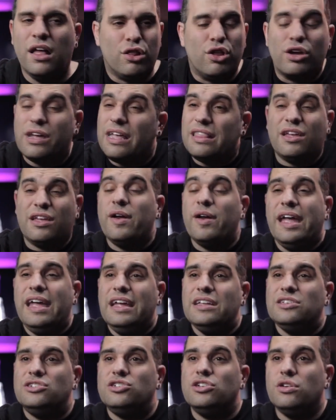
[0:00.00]
Look at their
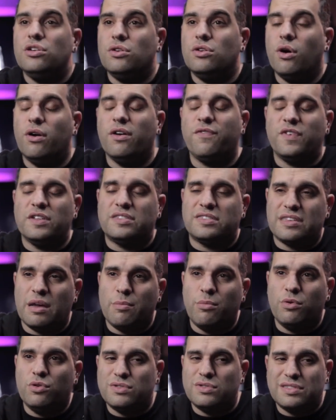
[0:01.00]
age. If it's
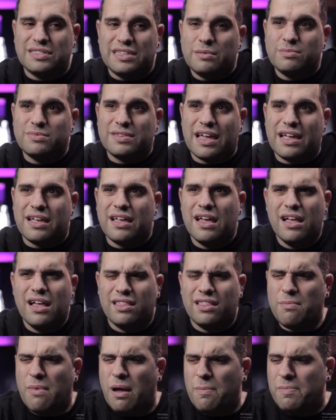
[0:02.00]
someone who seems like
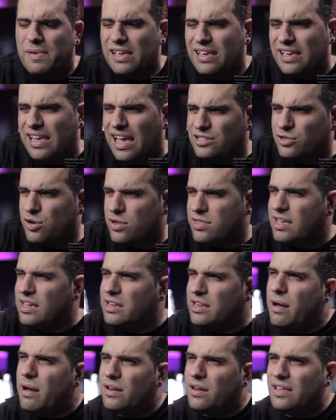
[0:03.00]
they might be engaged or
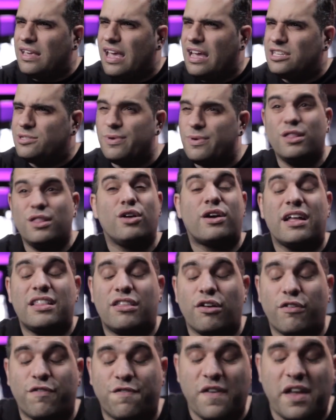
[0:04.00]
thinking about engagement, look at
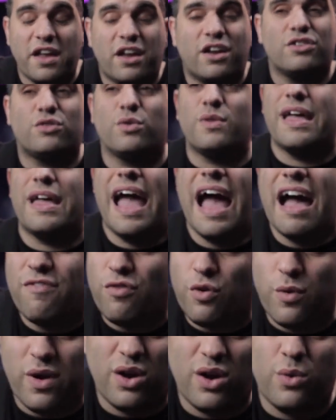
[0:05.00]
their finger. Do they
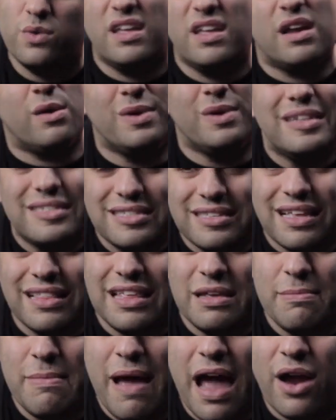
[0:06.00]
have a ring? Were they
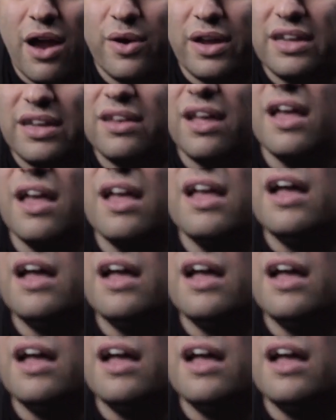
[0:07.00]
recently married?